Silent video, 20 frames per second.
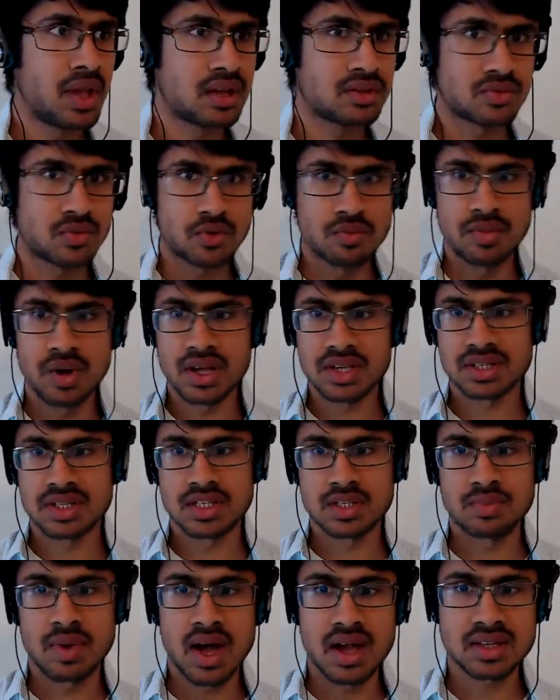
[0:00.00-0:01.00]
robust
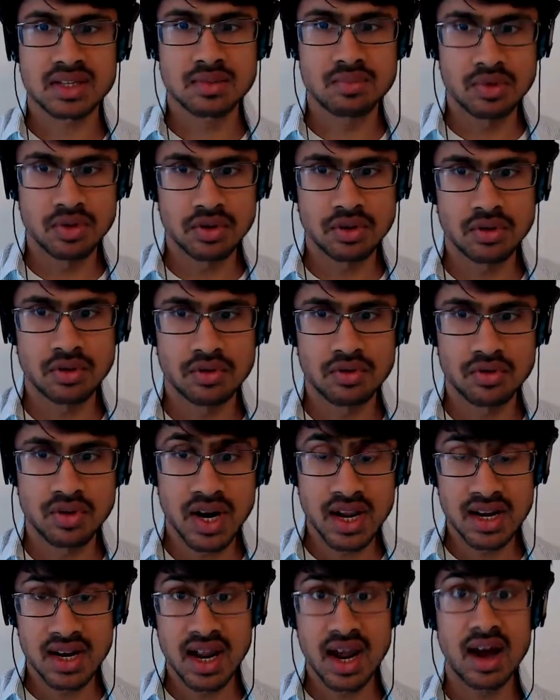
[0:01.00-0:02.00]
as possible
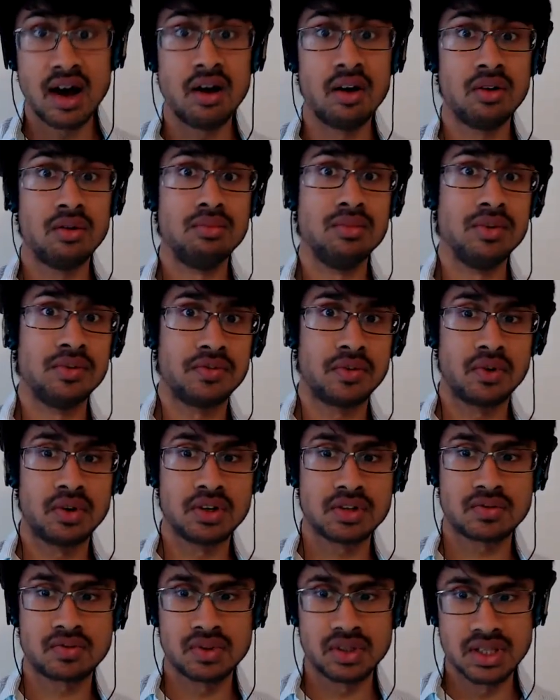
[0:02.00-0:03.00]
right now before
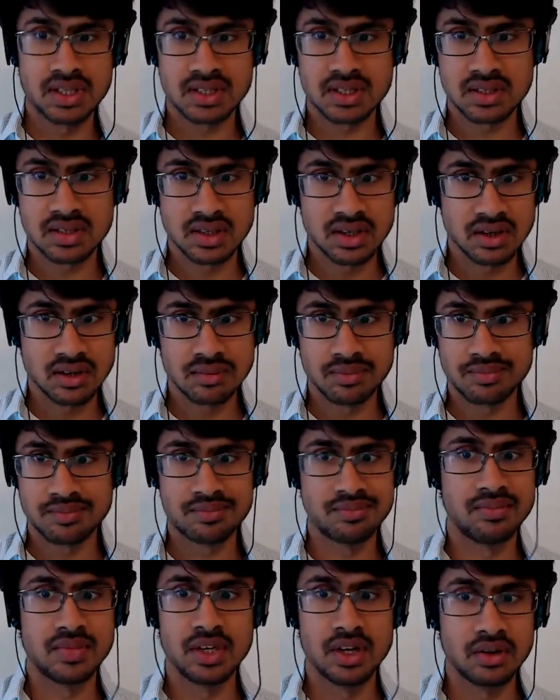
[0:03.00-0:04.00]
it's released to
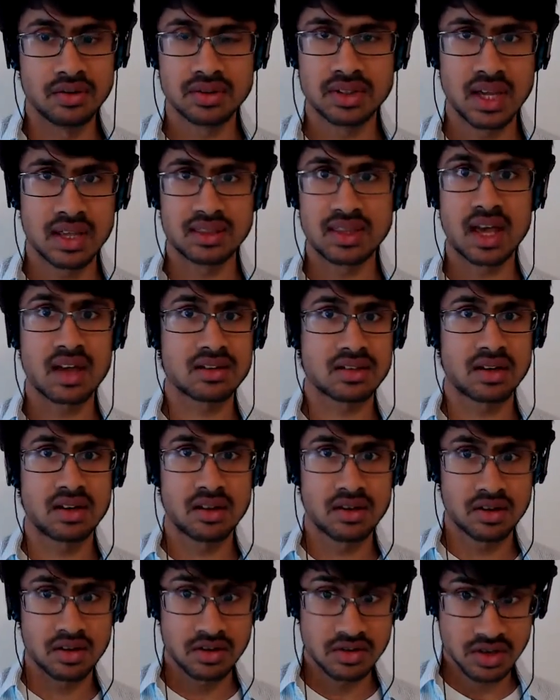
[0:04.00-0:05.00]
10,000
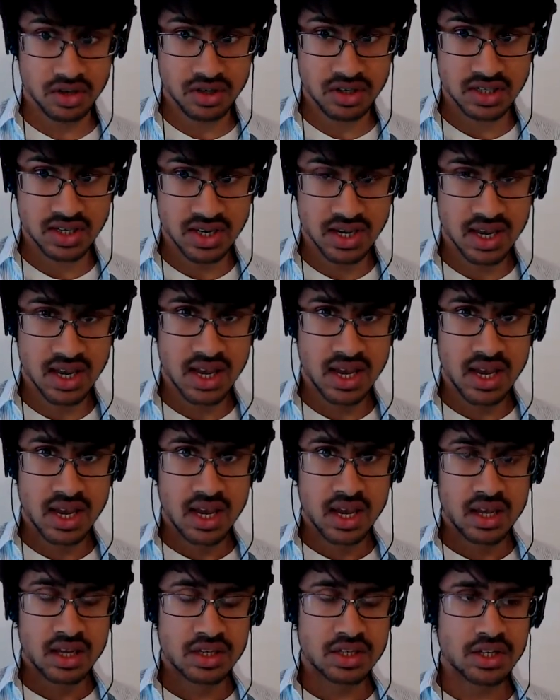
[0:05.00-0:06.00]
other users.
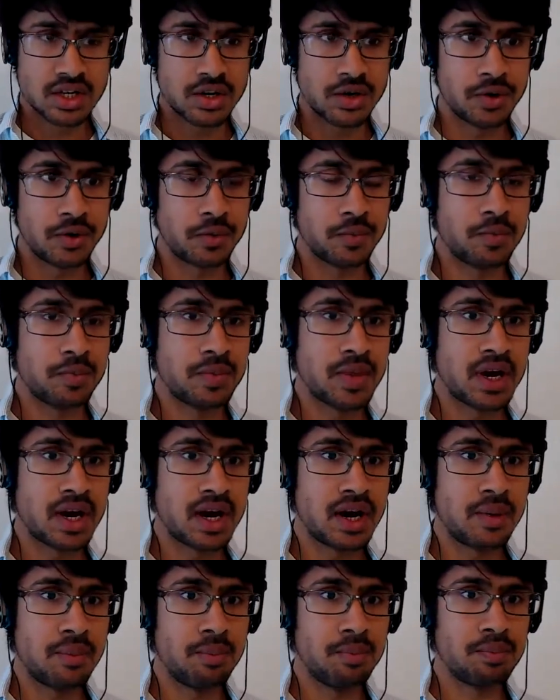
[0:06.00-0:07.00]
So
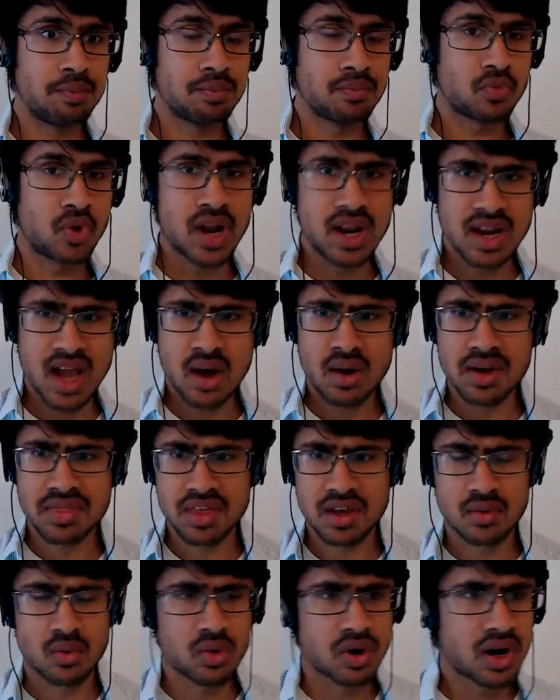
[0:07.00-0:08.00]
right now, I
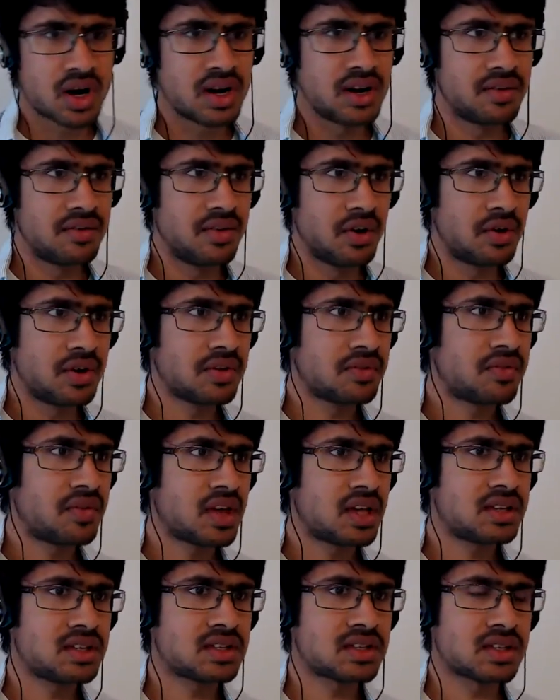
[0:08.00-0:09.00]
think we're in a voting
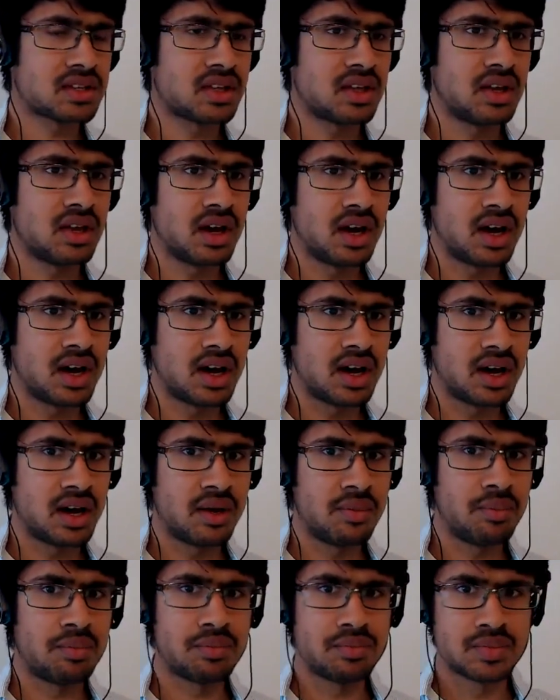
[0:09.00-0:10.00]
phase.
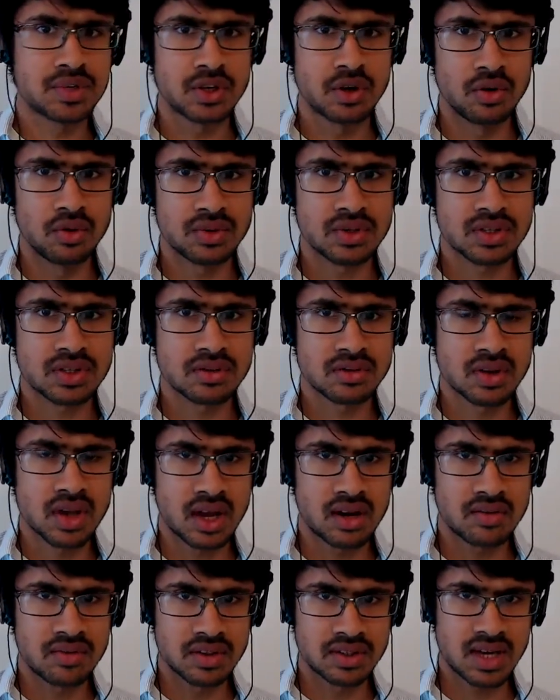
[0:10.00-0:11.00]
So it's
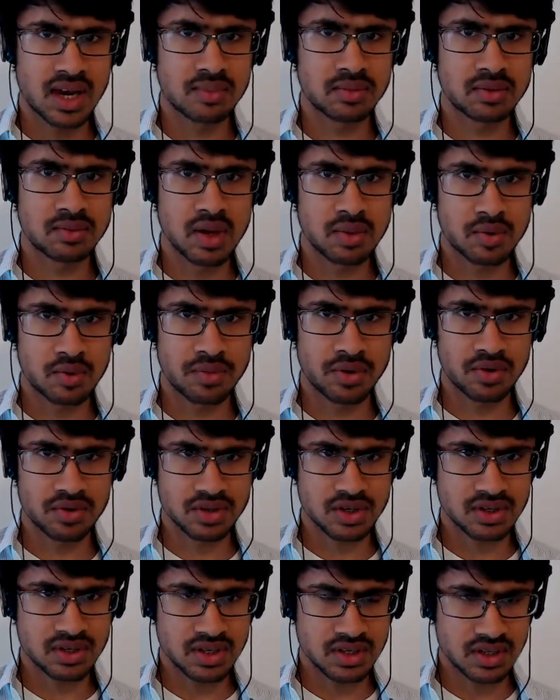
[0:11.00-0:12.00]
kind of the time to make
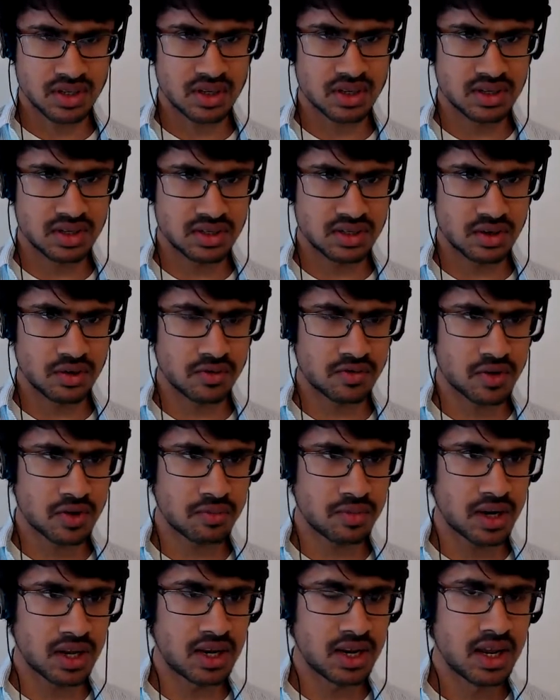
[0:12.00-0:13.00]
proposals is over,
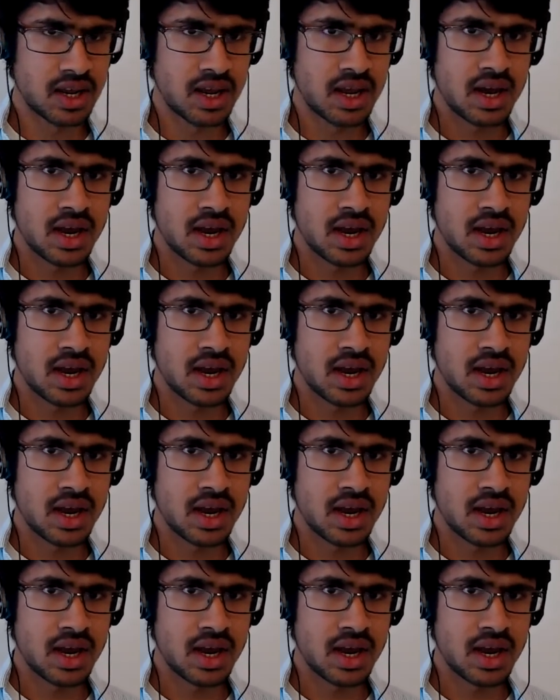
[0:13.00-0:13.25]
but